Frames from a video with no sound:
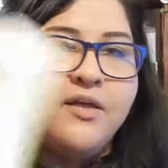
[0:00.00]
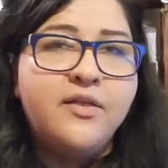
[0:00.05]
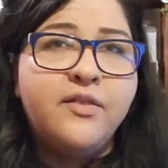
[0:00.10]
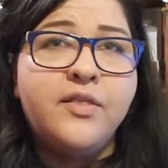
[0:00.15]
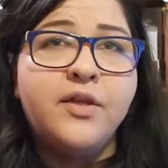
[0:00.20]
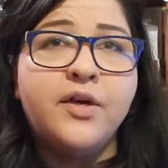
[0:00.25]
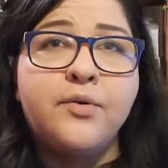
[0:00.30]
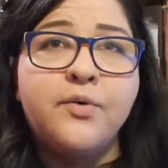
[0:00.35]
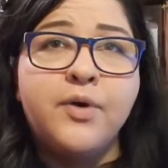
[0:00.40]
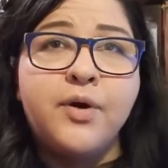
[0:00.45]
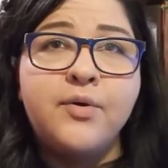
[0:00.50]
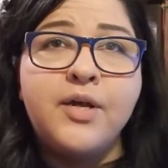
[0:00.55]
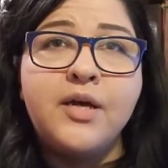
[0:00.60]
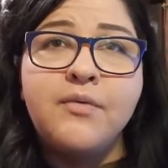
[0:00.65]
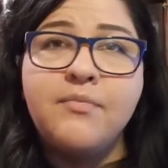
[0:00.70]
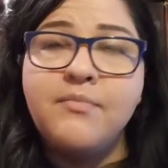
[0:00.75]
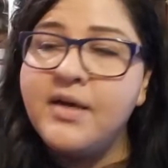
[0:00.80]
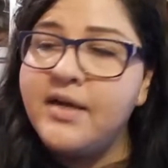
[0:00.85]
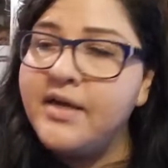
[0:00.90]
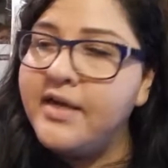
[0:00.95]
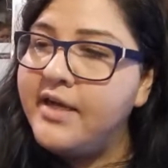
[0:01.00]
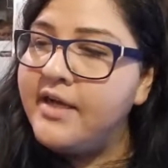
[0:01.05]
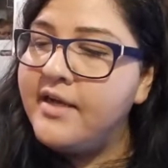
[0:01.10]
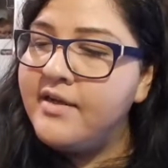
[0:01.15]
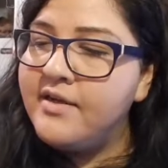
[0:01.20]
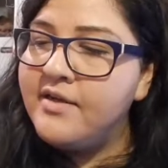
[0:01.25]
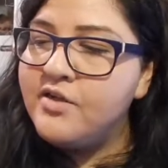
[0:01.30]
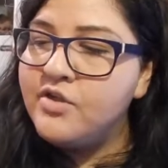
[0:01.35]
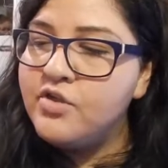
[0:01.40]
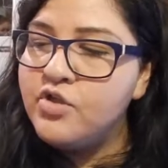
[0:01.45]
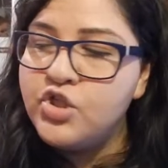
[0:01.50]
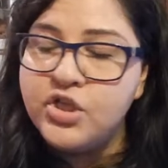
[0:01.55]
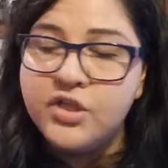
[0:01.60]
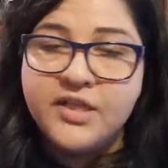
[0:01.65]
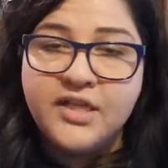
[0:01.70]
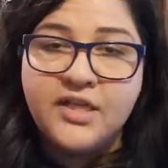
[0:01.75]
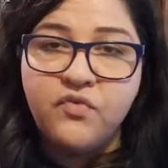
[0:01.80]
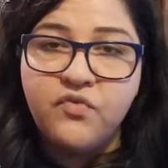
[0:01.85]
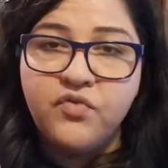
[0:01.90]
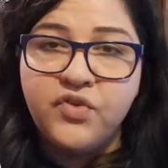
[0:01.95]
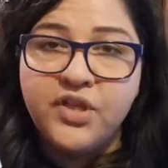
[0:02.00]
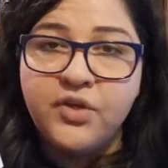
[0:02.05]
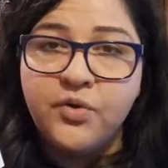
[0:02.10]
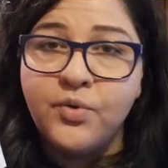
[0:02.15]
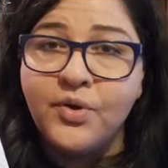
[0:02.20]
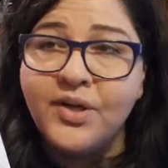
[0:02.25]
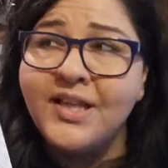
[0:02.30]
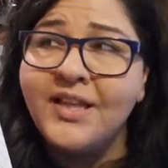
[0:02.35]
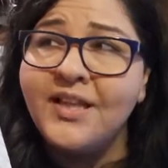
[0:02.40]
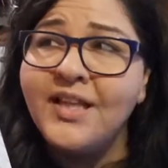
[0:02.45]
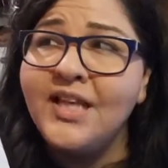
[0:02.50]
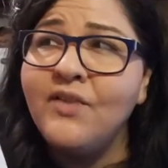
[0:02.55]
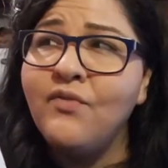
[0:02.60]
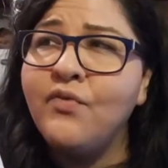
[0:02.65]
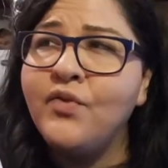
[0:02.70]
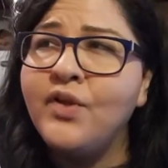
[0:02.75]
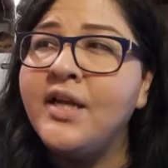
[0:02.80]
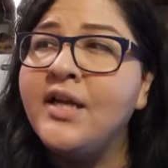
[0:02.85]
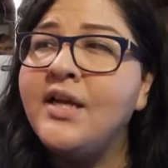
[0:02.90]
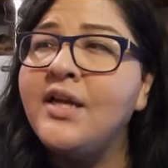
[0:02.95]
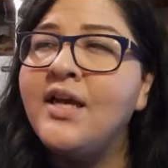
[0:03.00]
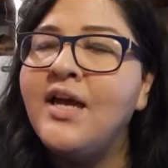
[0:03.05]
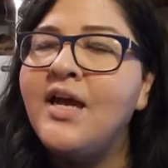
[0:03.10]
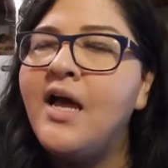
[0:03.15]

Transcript: The Grown Up by Gillian Flynn or Gillian Flynn.